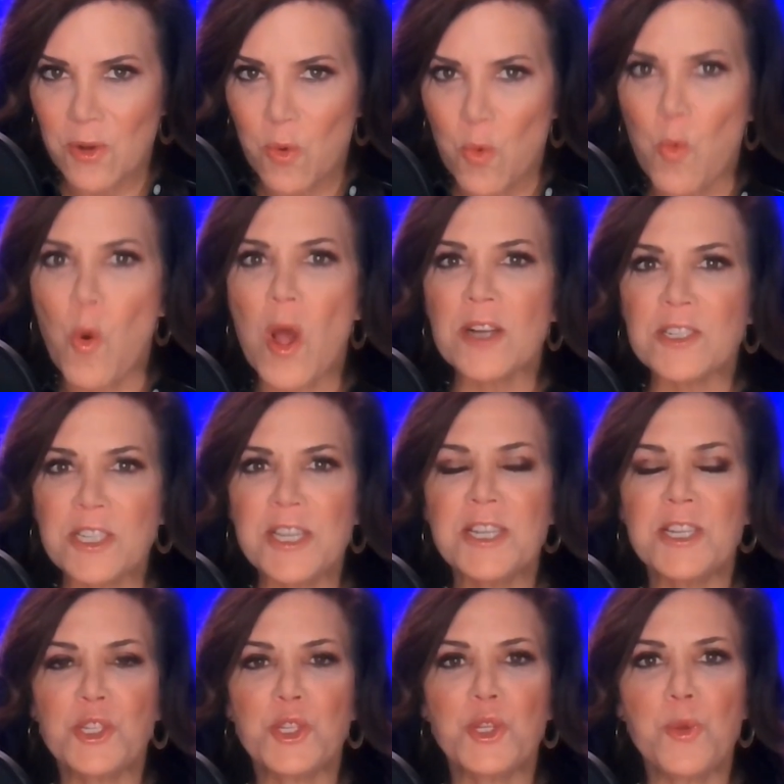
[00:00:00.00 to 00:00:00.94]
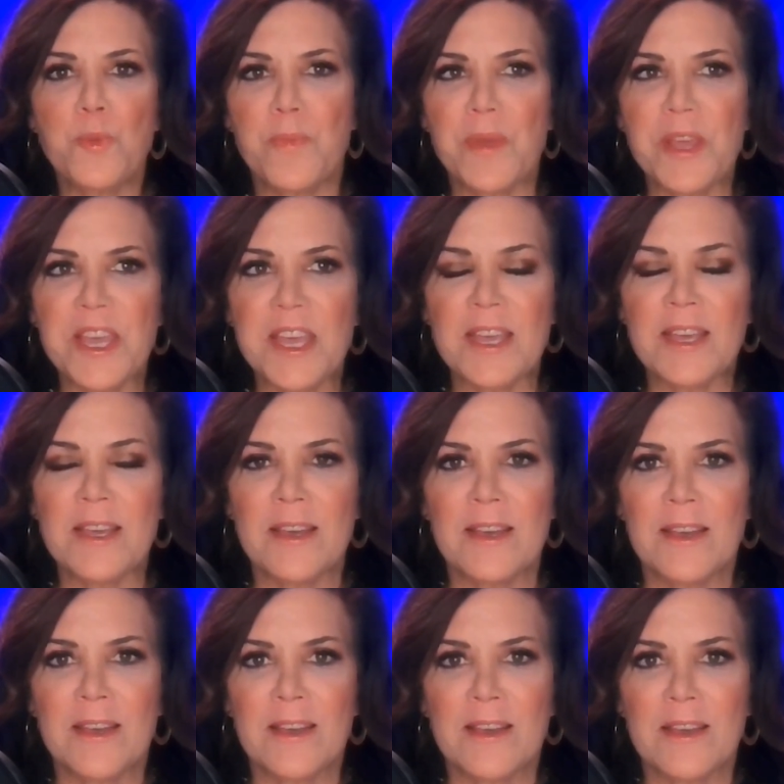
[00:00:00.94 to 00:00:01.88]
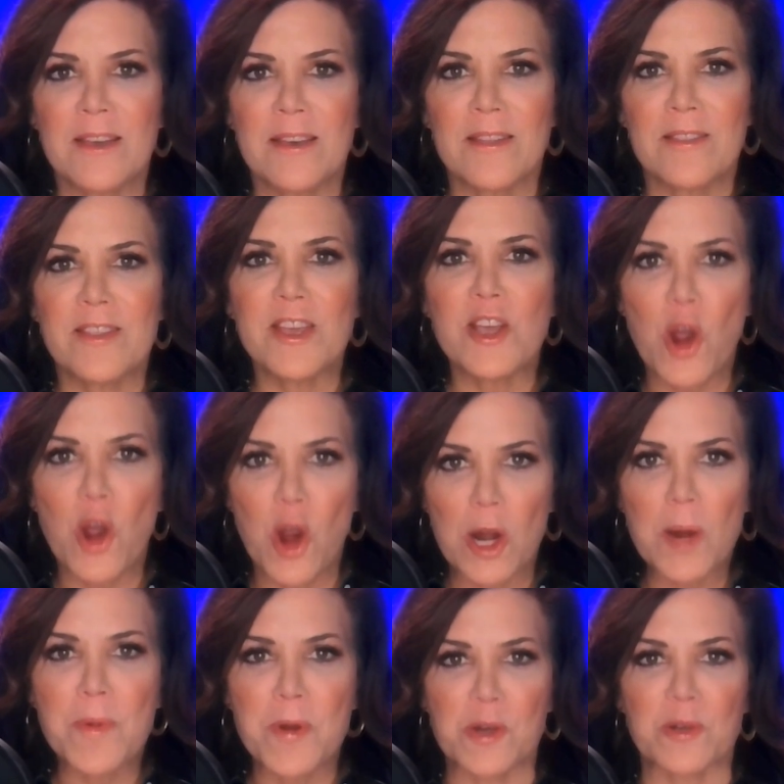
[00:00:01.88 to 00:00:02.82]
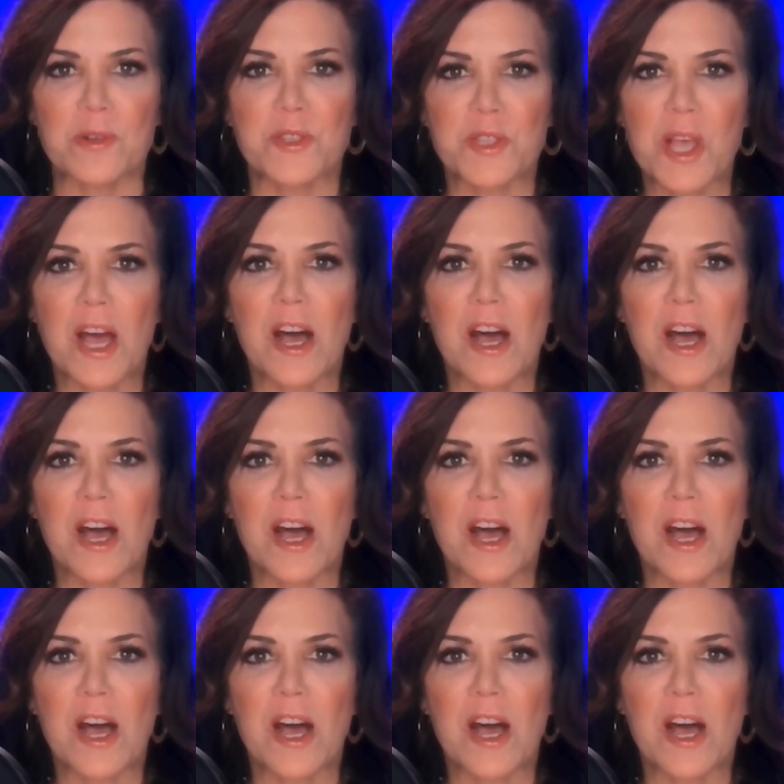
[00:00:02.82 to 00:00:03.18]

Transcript: wanting to be the arbiters